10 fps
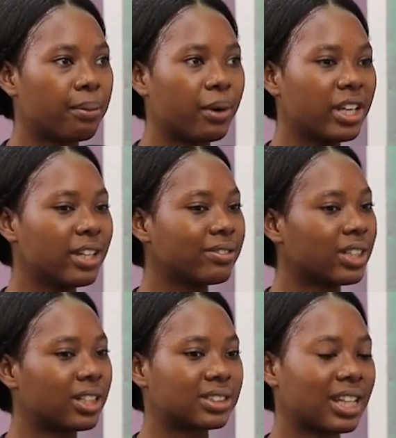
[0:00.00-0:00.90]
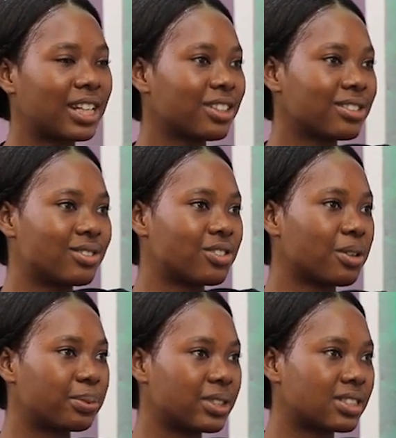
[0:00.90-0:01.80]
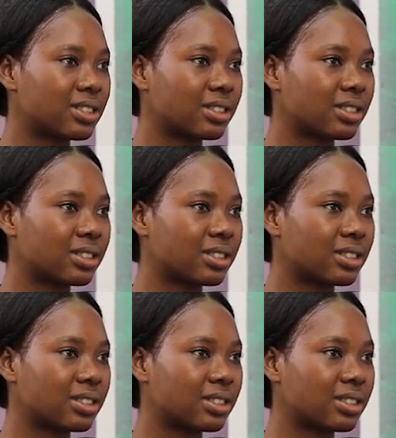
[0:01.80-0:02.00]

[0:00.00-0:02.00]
But if not, I just drop it.